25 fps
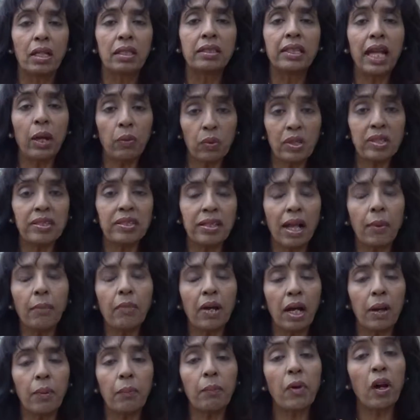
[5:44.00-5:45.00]
there was some
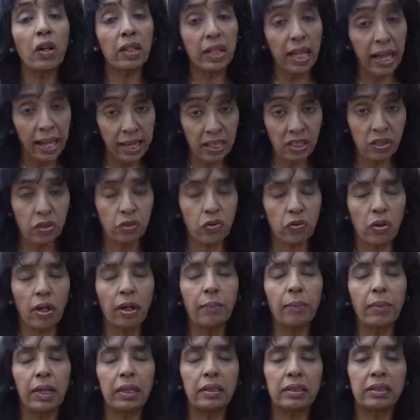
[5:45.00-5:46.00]
amount extra,
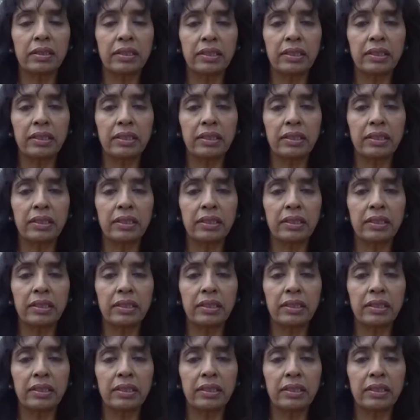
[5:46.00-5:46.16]
but